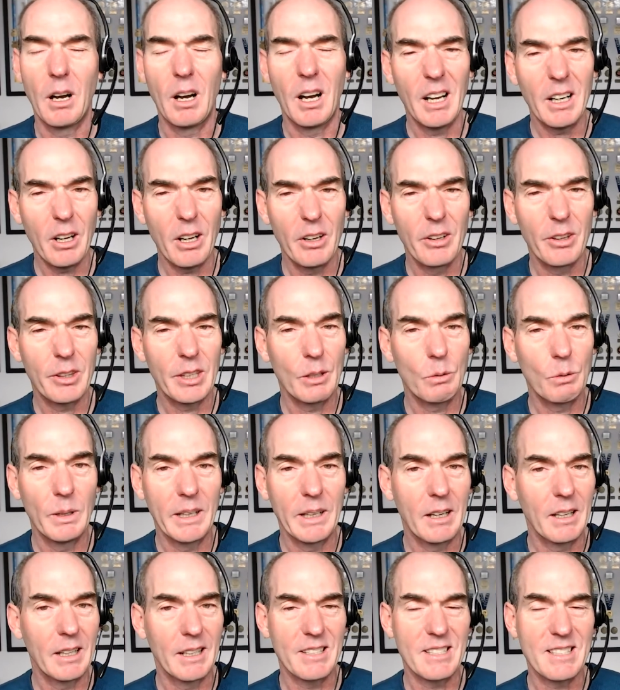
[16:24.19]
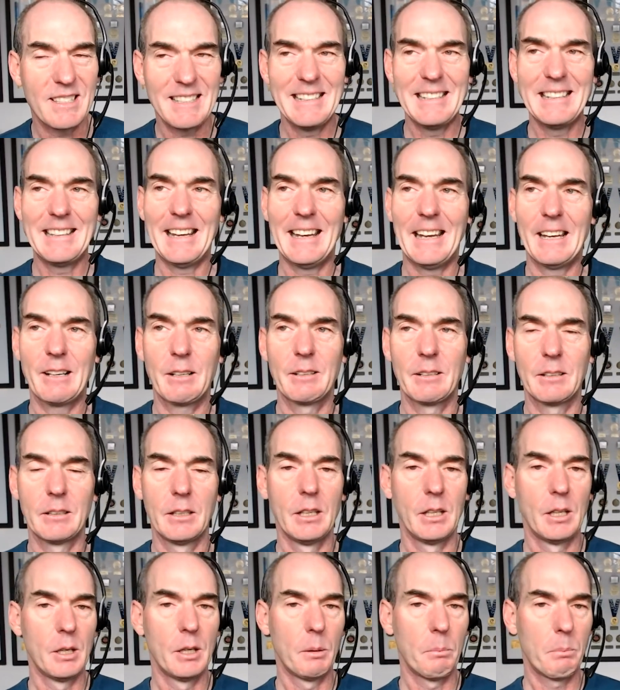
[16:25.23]
I don't think we're going to see that
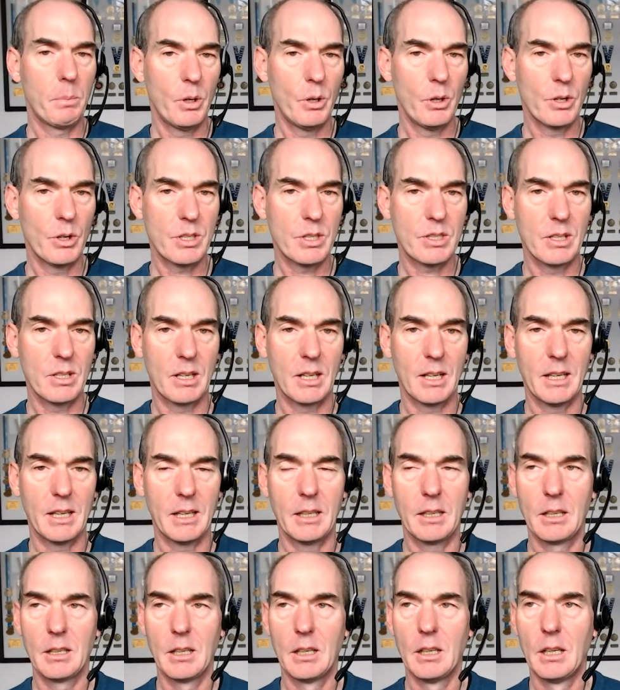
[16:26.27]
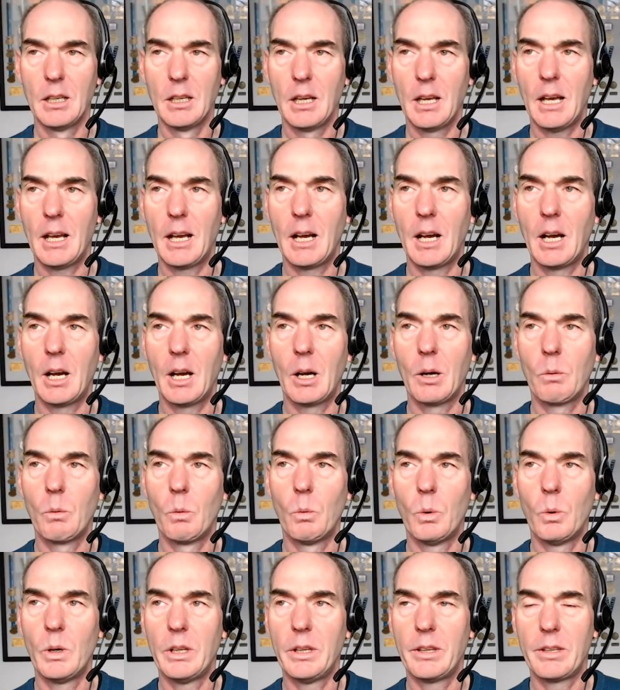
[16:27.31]
personally uh,
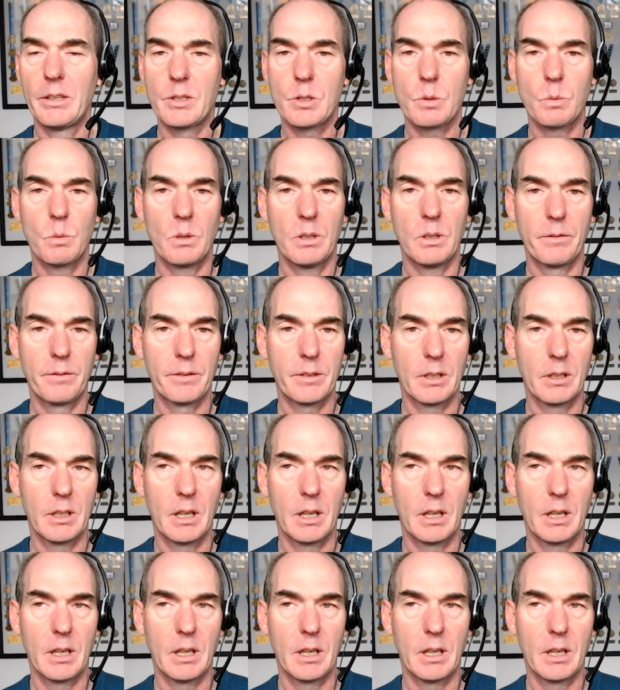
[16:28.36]
with Swift.